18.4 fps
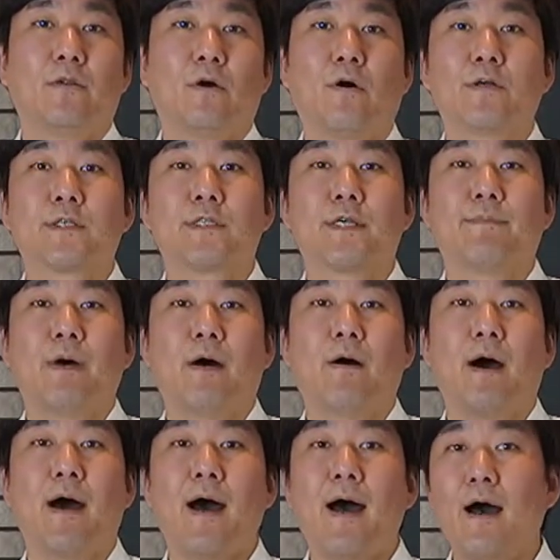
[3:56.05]
talks
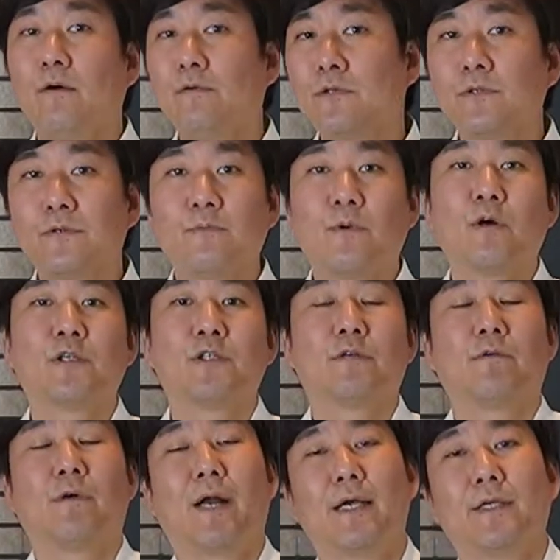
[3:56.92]
about how to
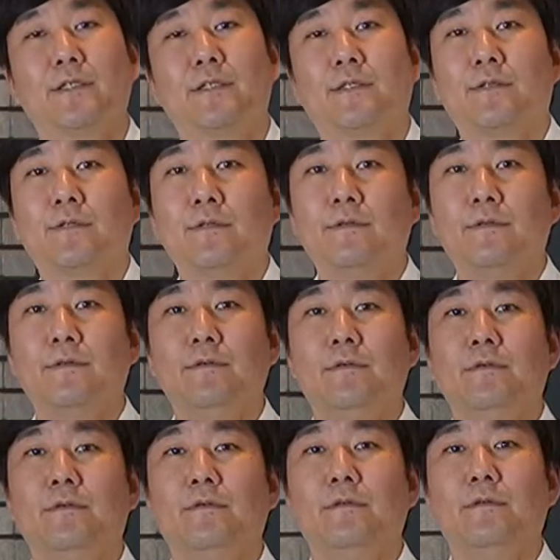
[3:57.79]
wash rice
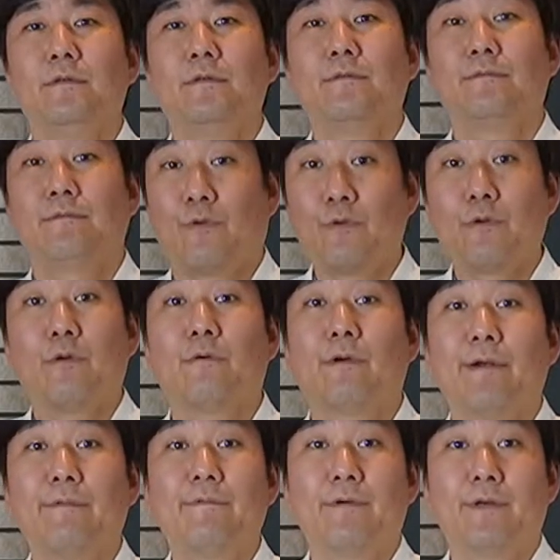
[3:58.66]
for your
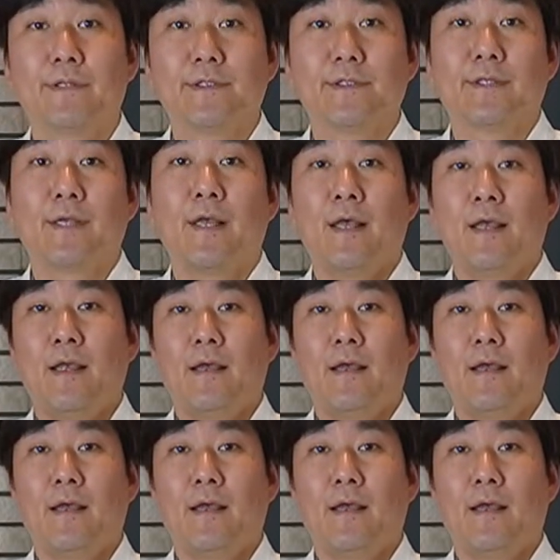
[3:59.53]
reference.